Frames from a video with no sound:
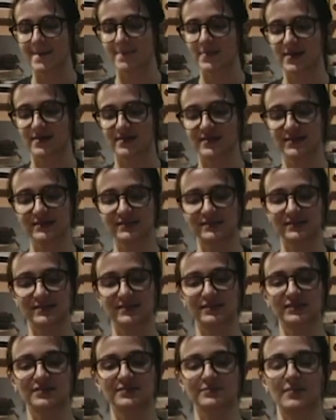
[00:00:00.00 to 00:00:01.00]
This
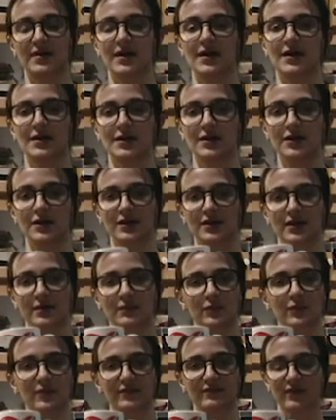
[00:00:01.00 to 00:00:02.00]
is my number
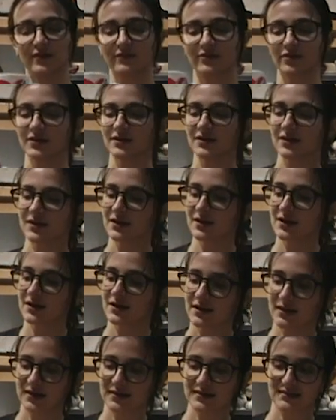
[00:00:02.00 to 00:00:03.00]
one favorite.
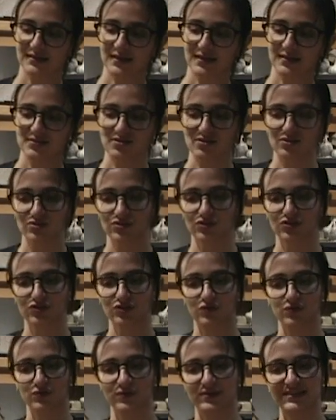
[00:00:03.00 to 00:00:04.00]
It says
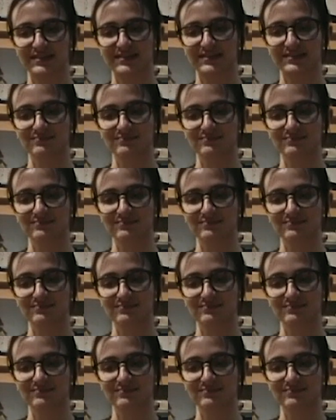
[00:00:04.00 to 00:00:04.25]
"Squeeze